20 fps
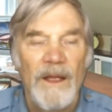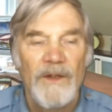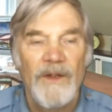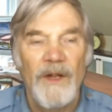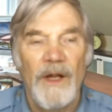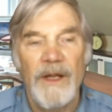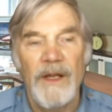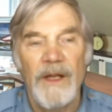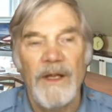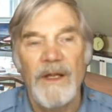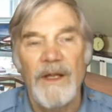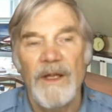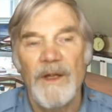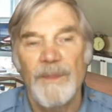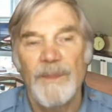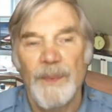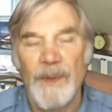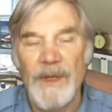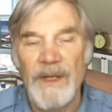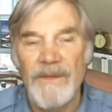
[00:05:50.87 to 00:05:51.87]
Duggar
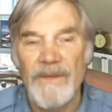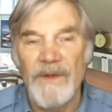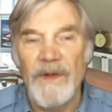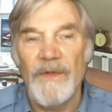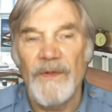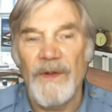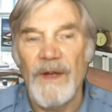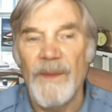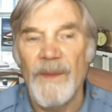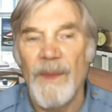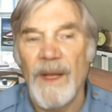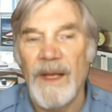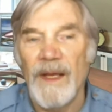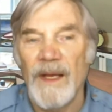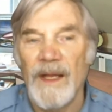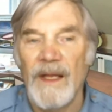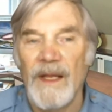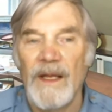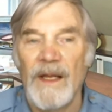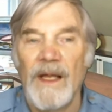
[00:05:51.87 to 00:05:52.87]
had previously made
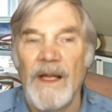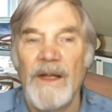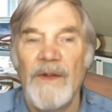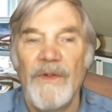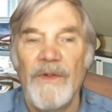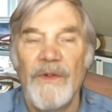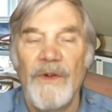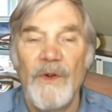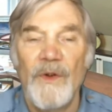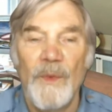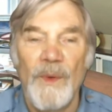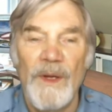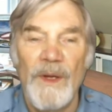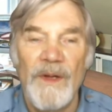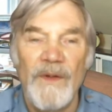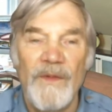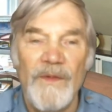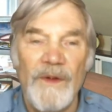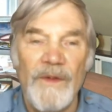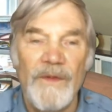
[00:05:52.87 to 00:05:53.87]
headlines in
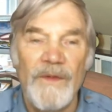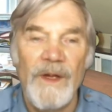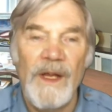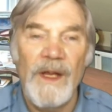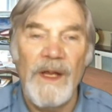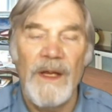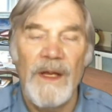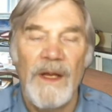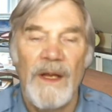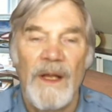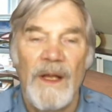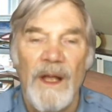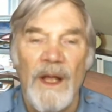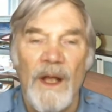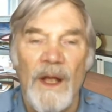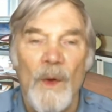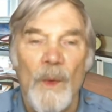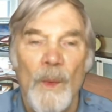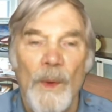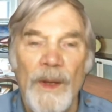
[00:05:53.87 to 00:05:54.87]
2015
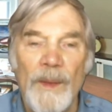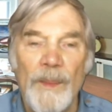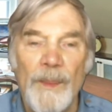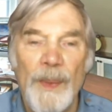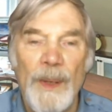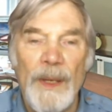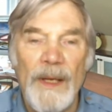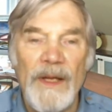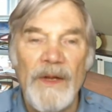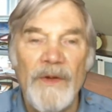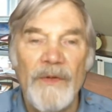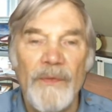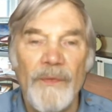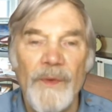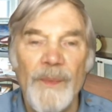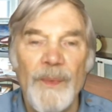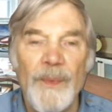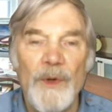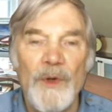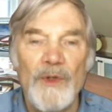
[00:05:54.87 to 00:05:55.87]
when police
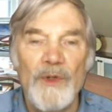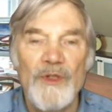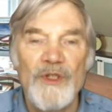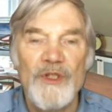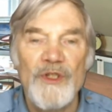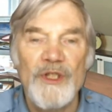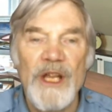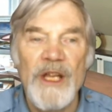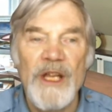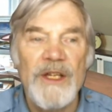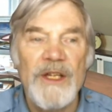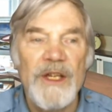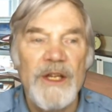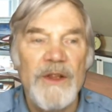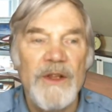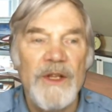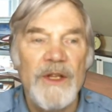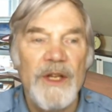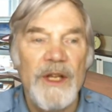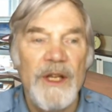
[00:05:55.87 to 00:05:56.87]
reports
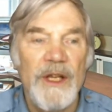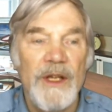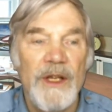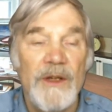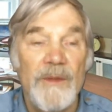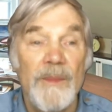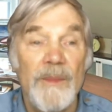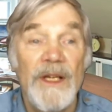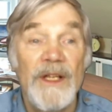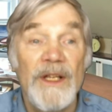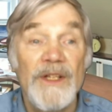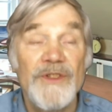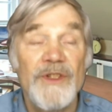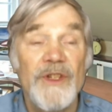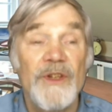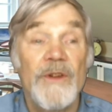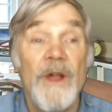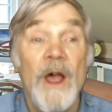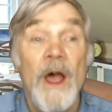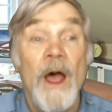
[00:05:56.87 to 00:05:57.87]
stating that he had
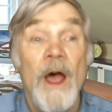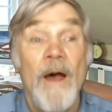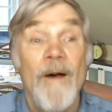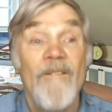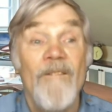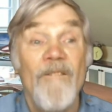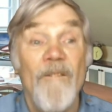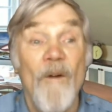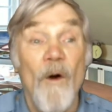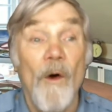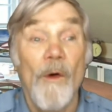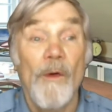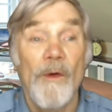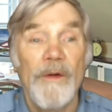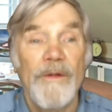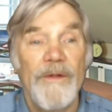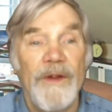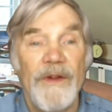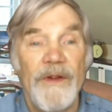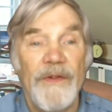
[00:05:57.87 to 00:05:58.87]
molested 4
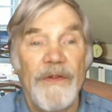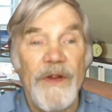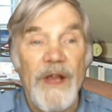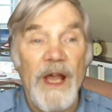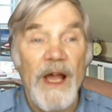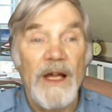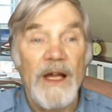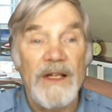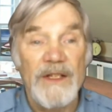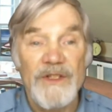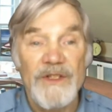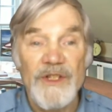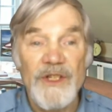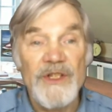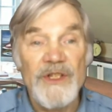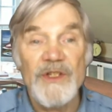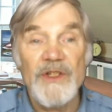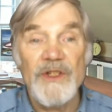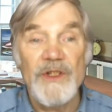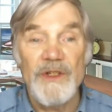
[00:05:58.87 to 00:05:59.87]
of his young
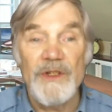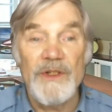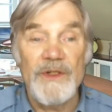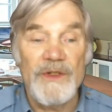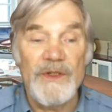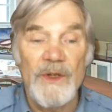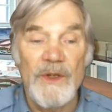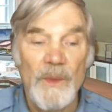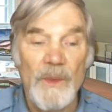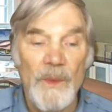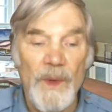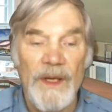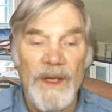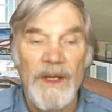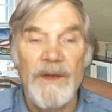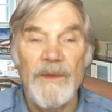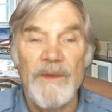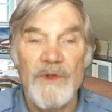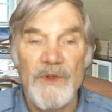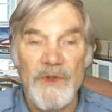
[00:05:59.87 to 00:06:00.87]
sisters when
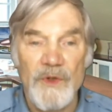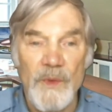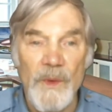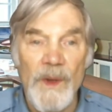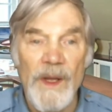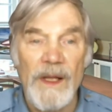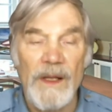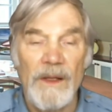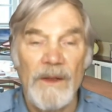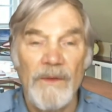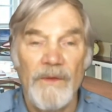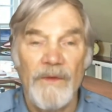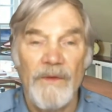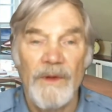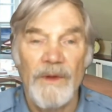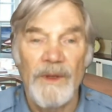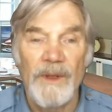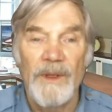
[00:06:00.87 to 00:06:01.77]
he was 12